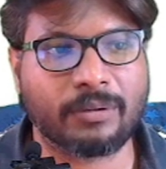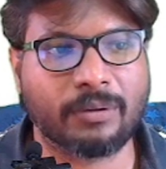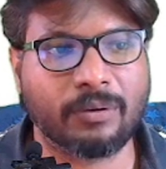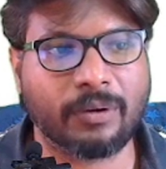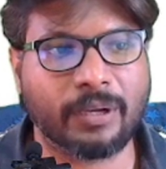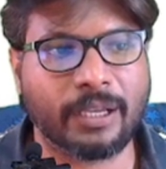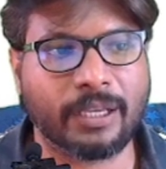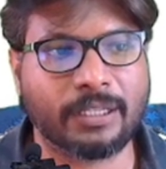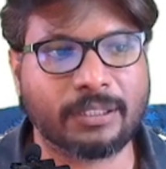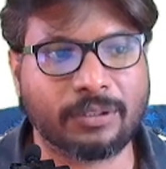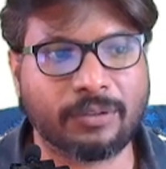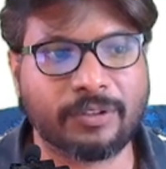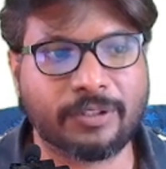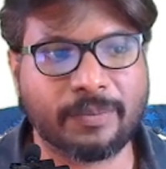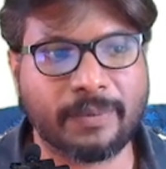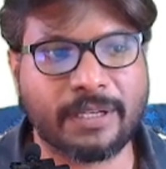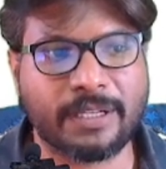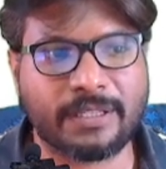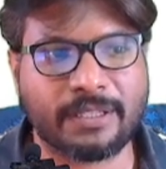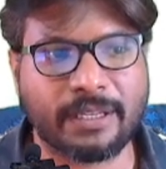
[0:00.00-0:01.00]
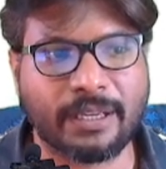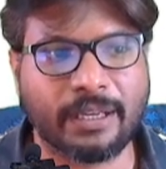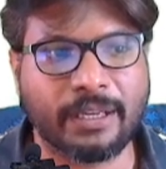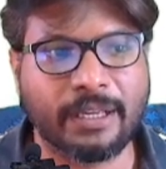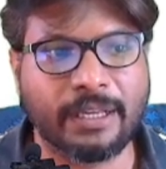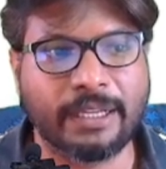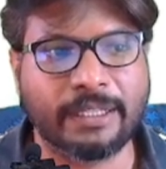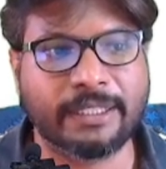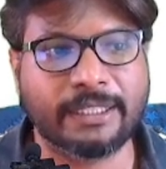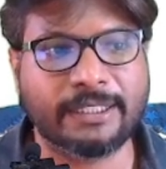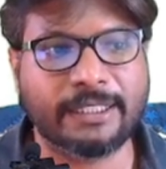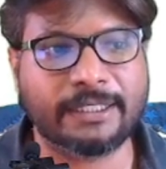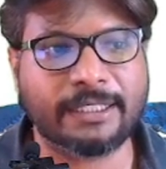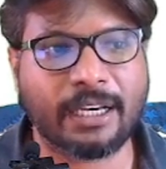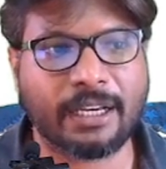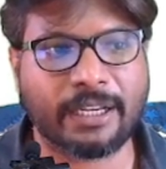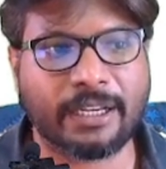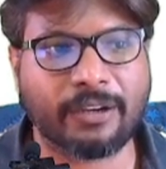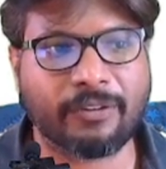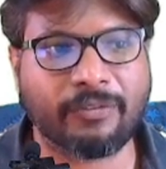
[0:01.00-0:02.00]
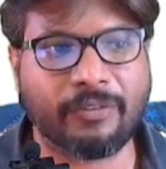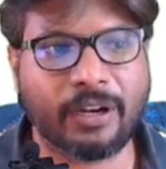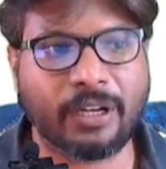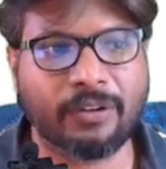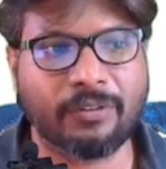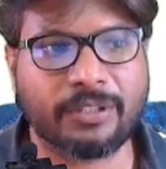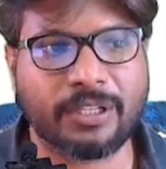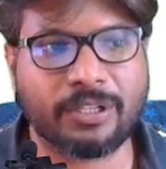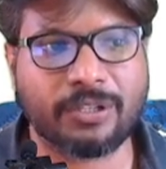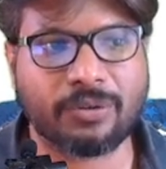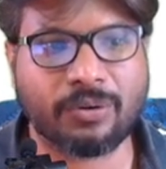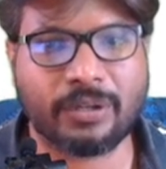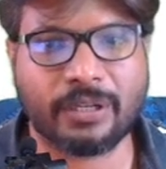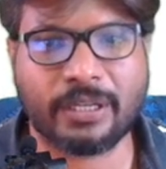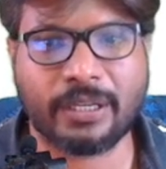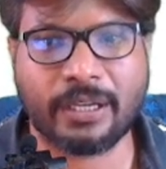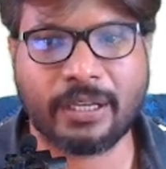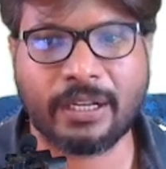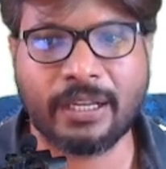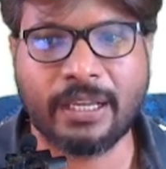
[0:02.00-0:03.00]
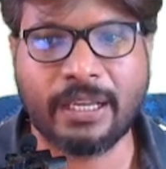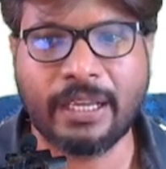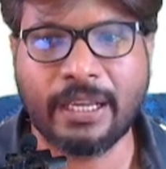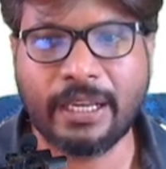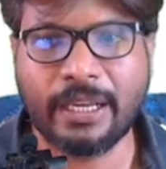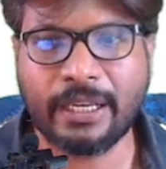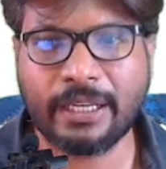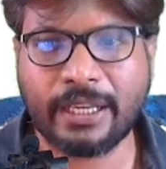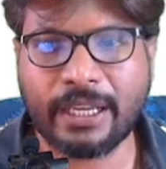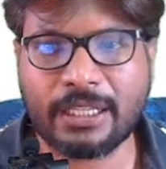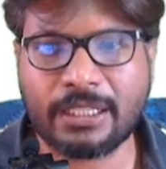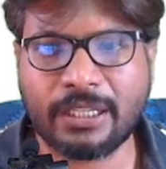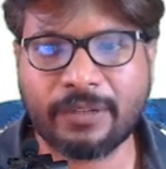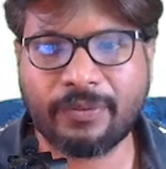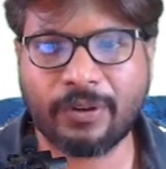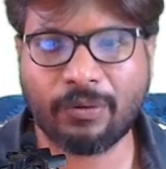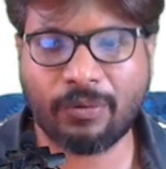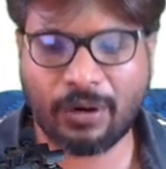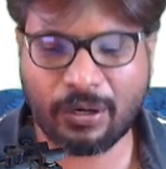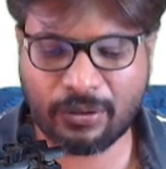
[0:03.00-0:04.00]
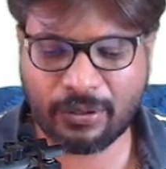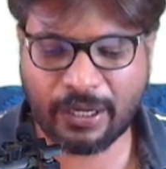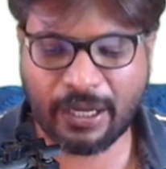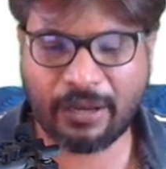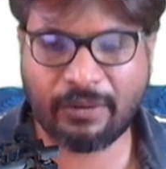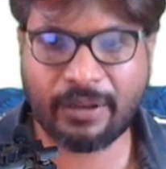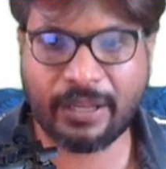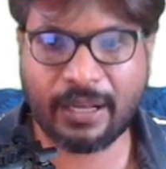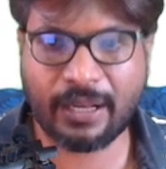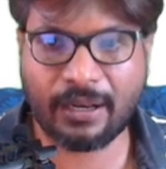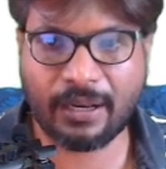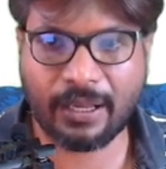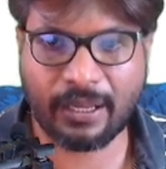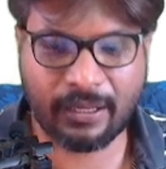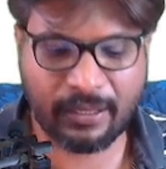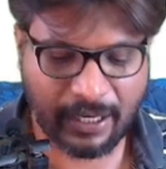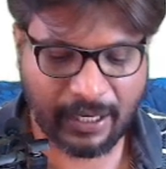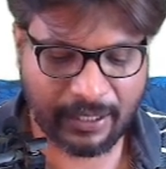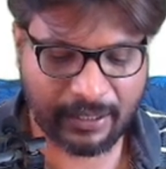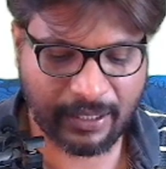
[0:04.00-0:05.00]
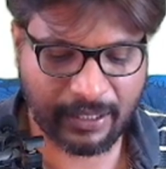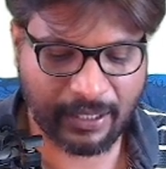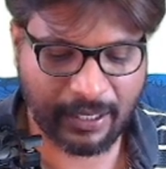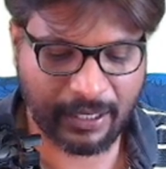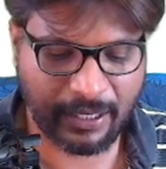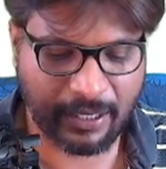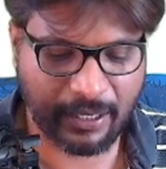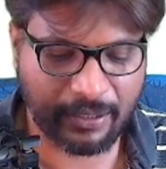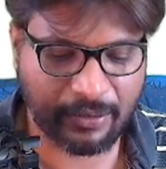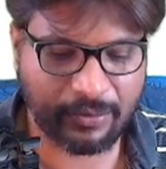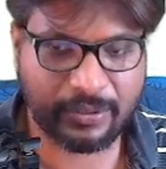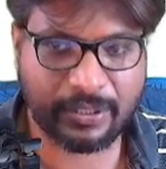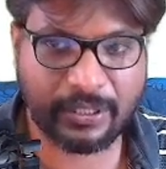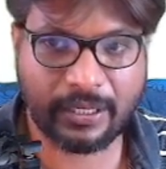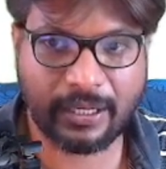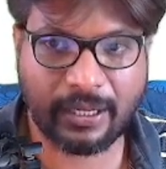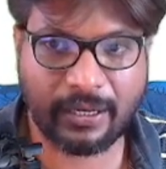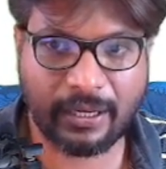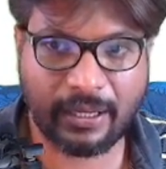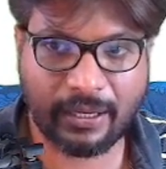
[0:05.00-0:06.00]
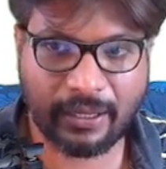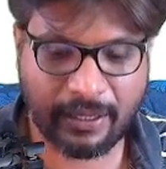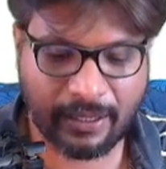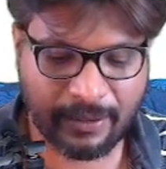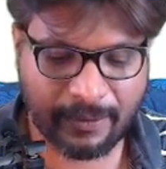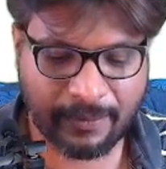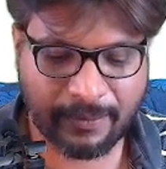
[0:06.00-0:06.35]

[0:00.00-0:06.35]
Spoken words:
Okay, so which means this is array of value which is showing here. In case if you want to have a li, I think I can use it li here.